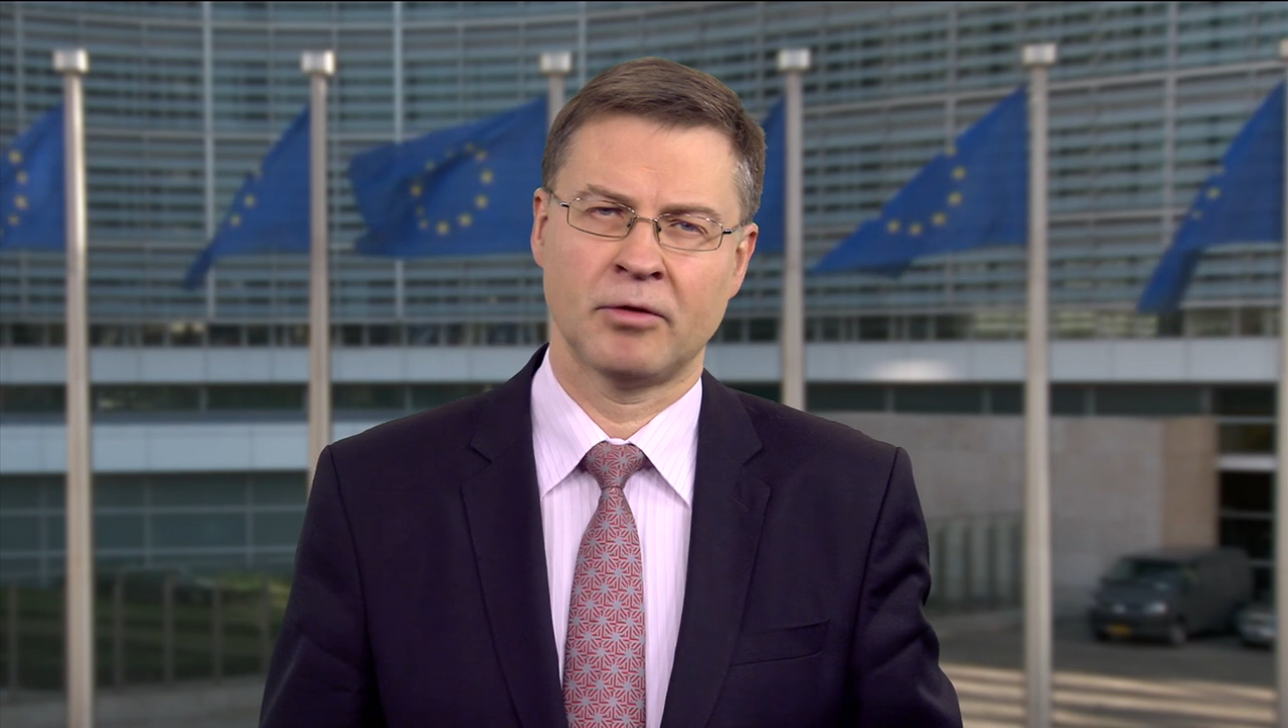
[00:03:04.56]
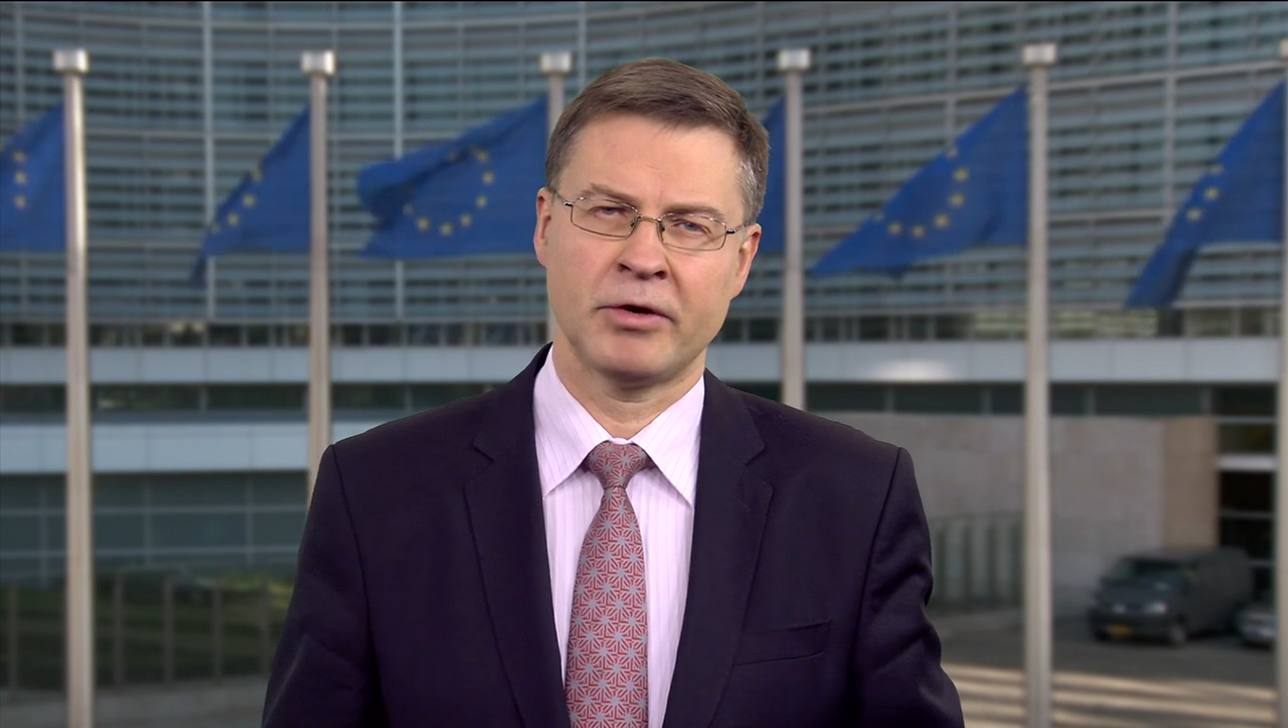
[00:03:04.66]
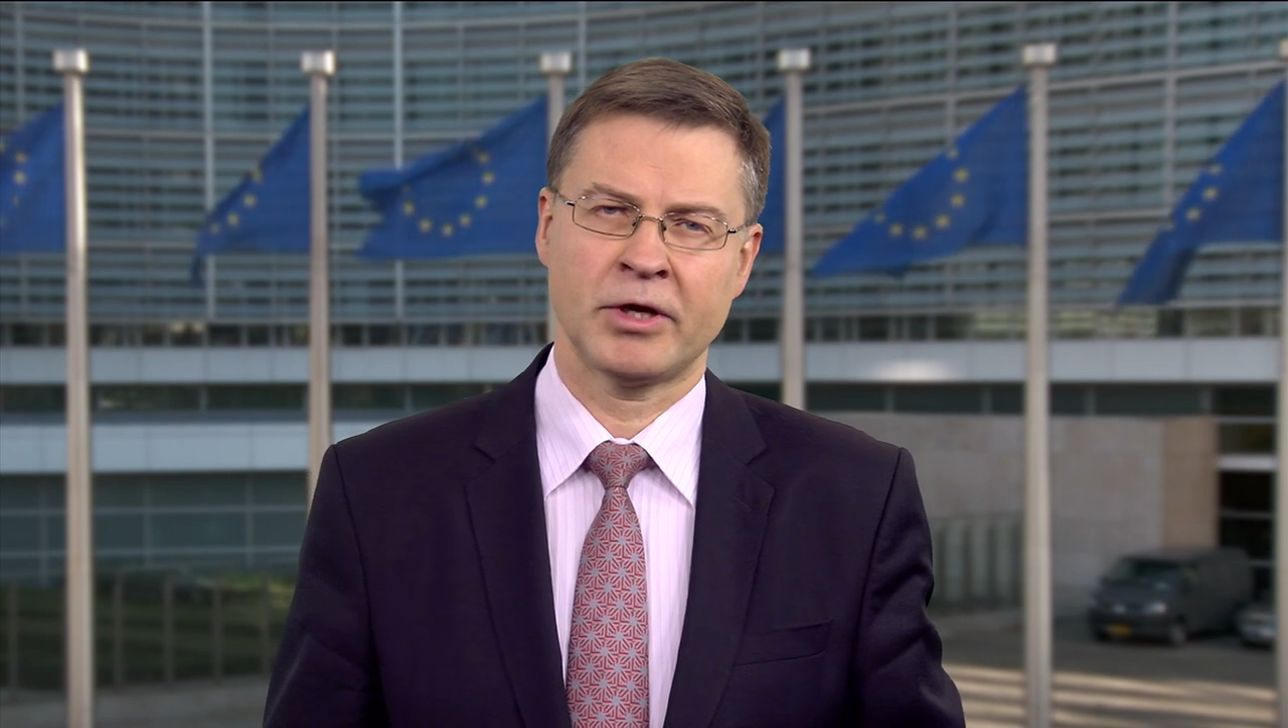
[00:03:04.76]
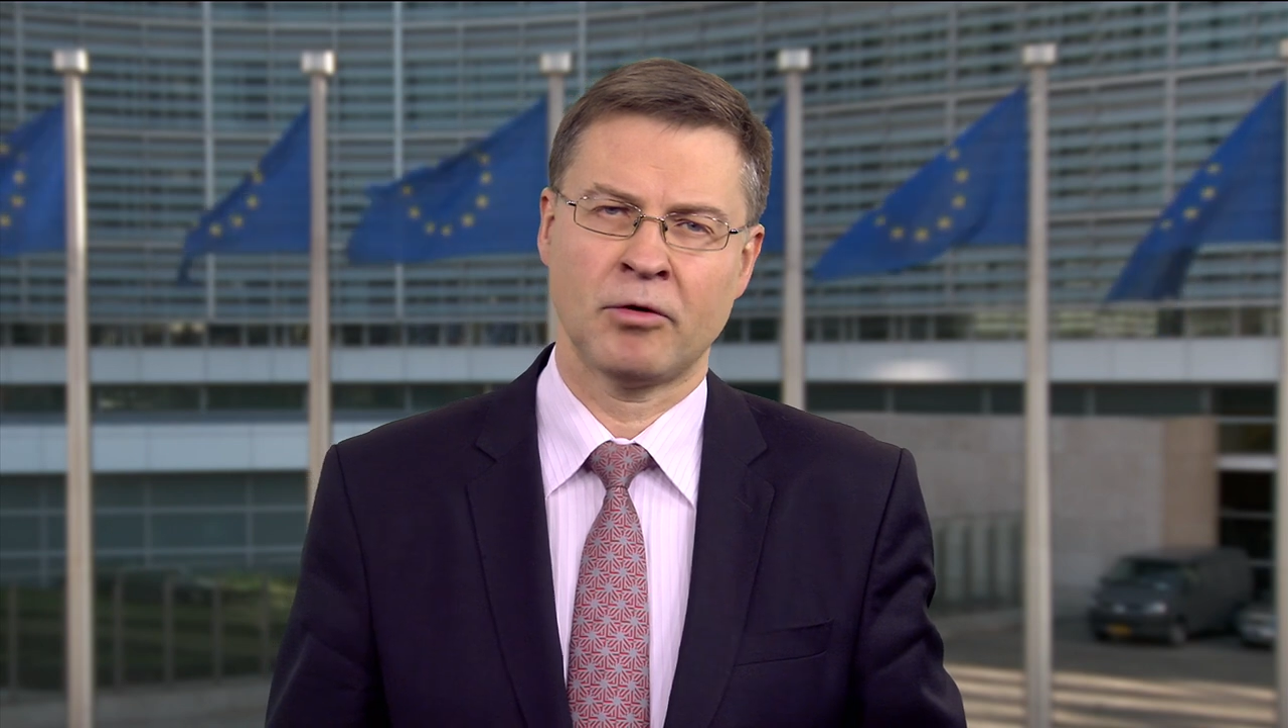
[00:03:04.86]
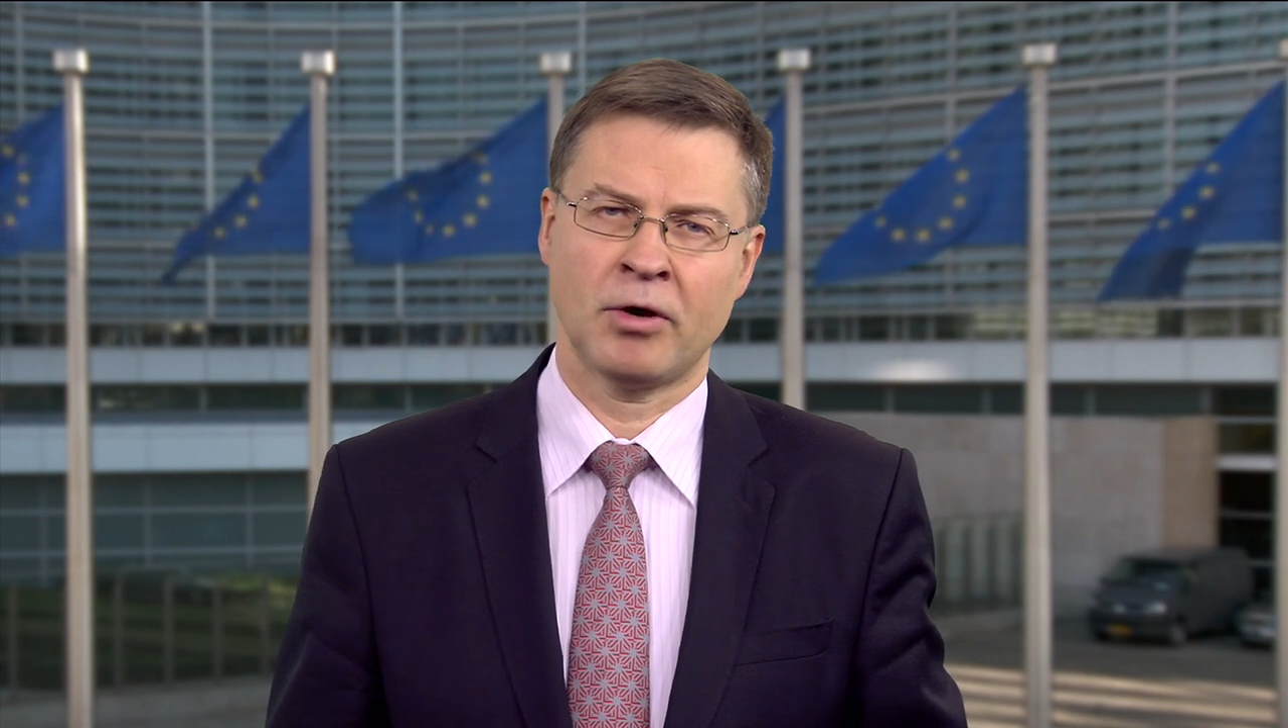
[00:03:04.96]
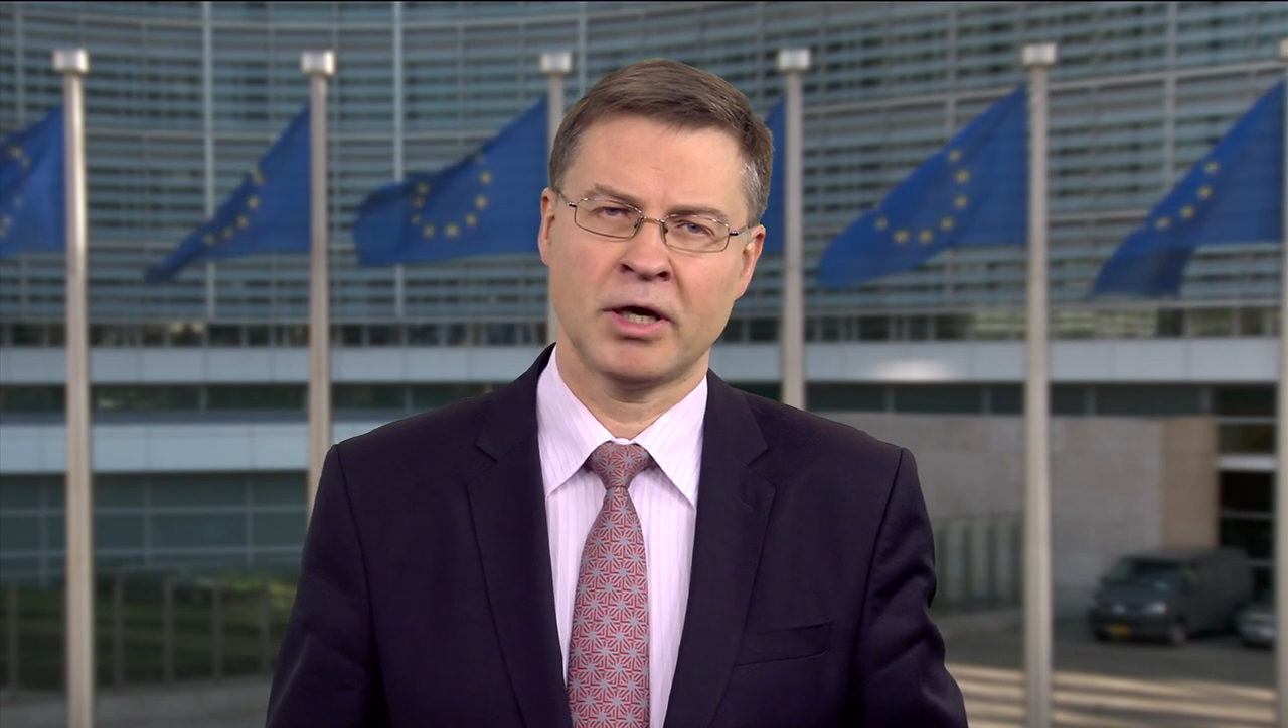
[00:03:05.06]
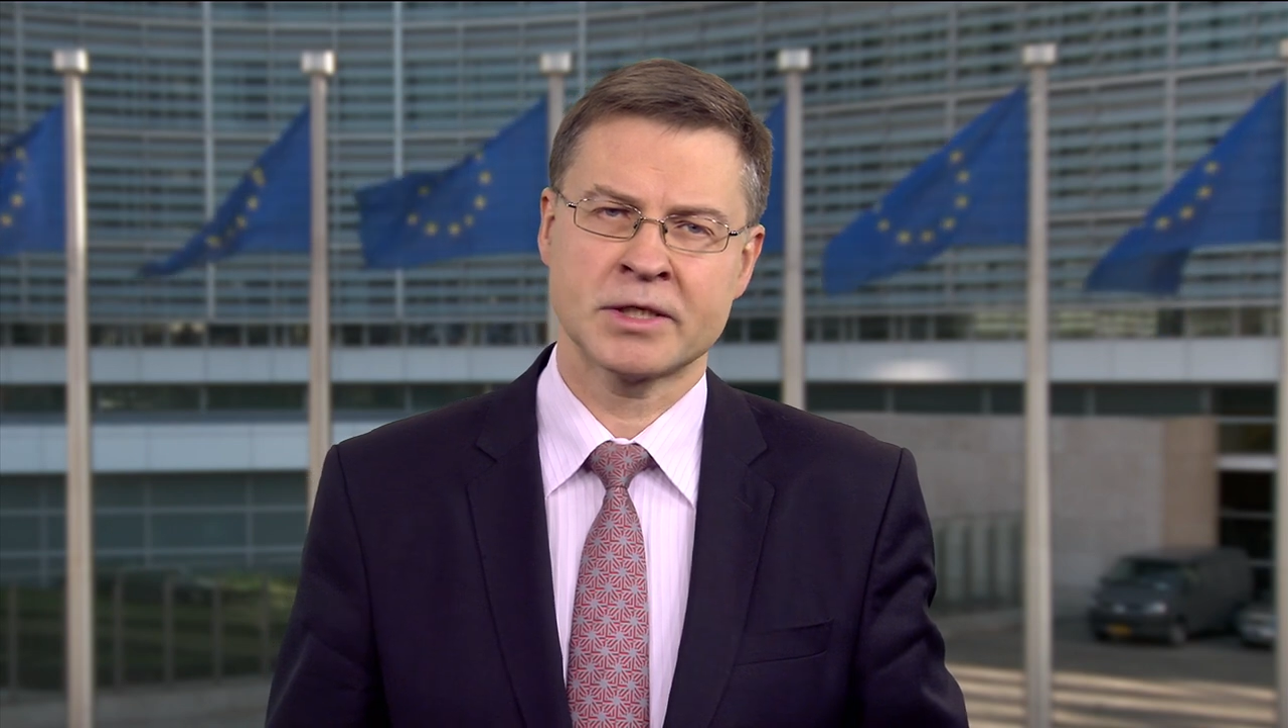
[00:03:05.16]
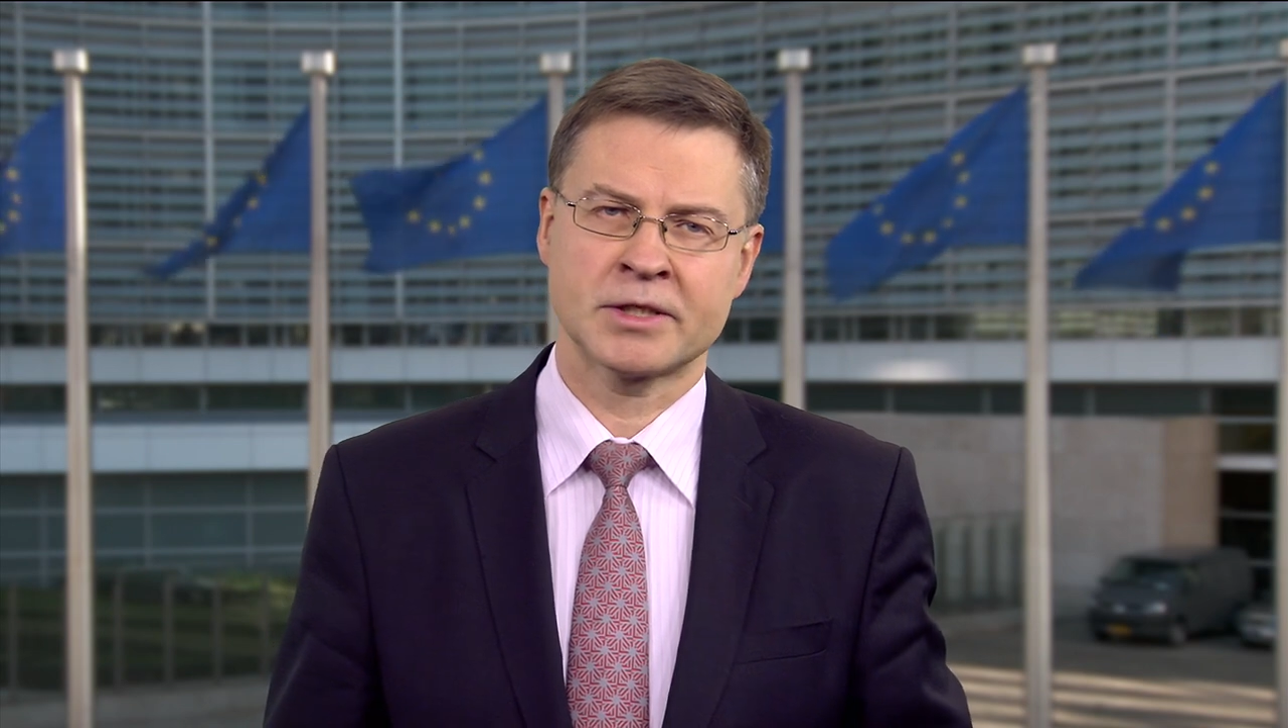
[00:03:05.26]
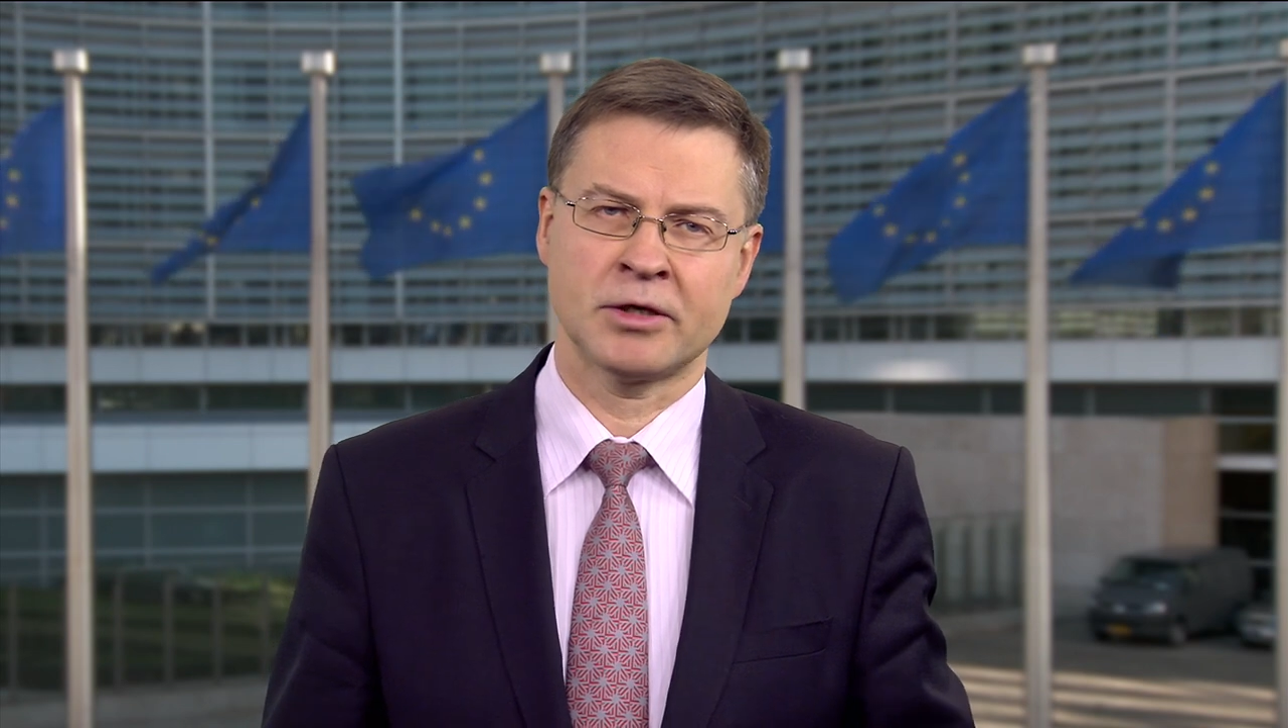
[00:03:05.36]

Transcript: We have asked